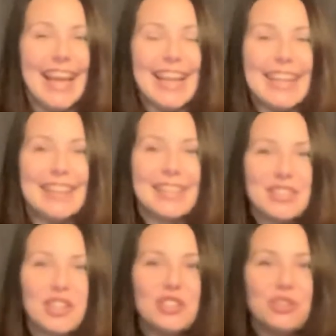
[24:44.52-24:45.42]
And
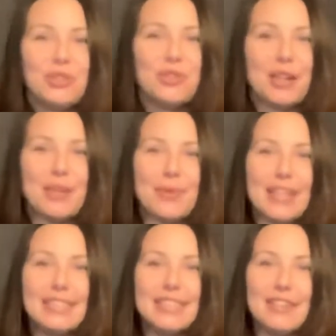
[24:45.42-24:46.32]
that's also a great
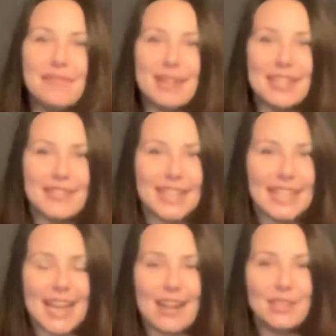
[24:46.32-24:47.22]
way to save money
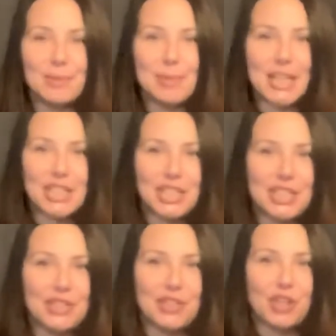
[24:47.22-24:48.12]
right now, especially
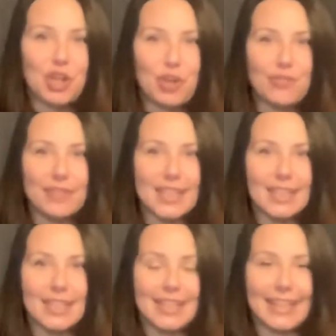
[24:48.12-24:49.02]
during
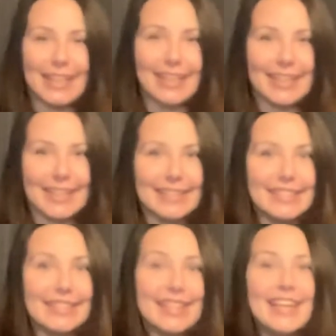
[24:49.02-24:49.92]
COVID
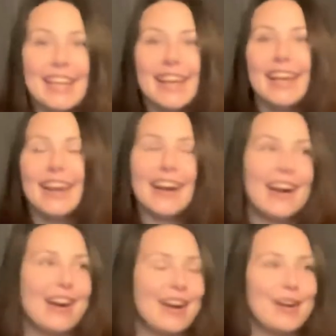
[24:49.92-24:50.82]
and
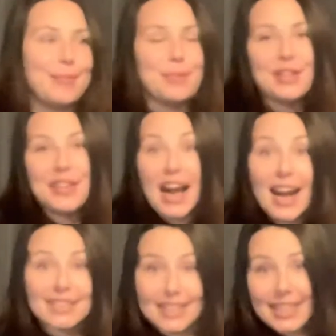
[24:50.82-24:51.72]
the
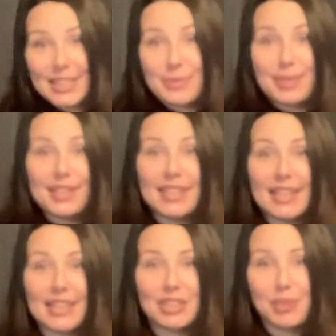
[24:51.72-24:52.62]
holidays when you need
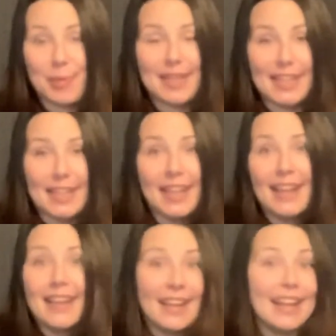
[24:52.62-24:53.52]
extra money.
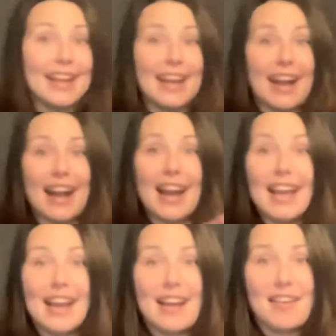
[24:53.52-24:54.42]
I
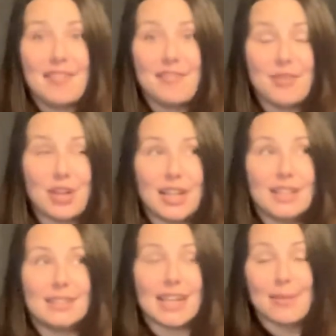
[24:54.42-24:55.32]
have
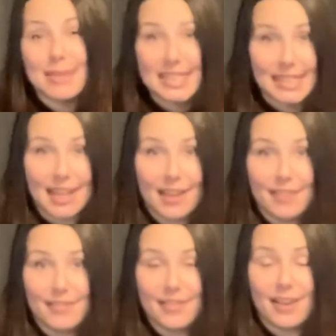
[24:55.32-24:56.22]
a lot of my
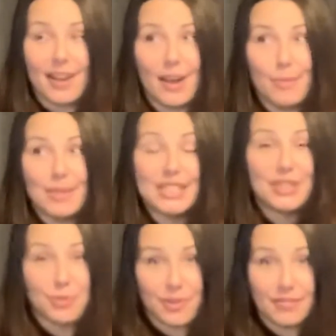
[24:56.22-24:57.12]
stuff is
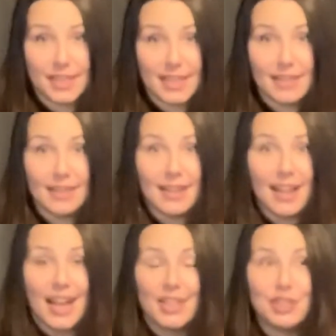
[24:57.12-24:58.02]
thrifted,
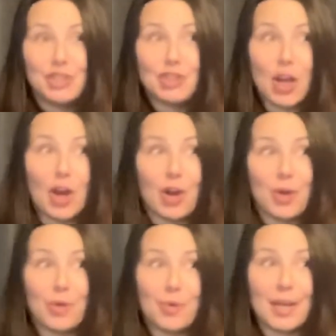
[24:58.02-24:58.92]

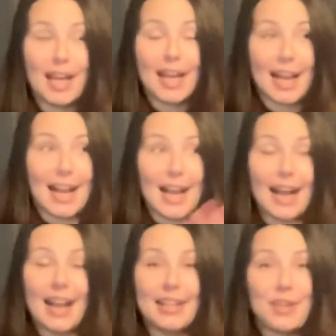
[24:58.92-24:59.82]
so
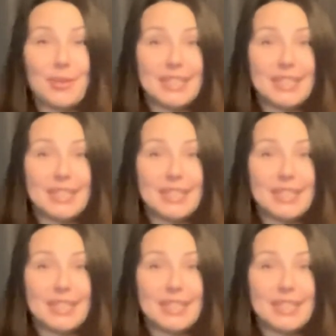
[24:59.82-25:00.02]
I know it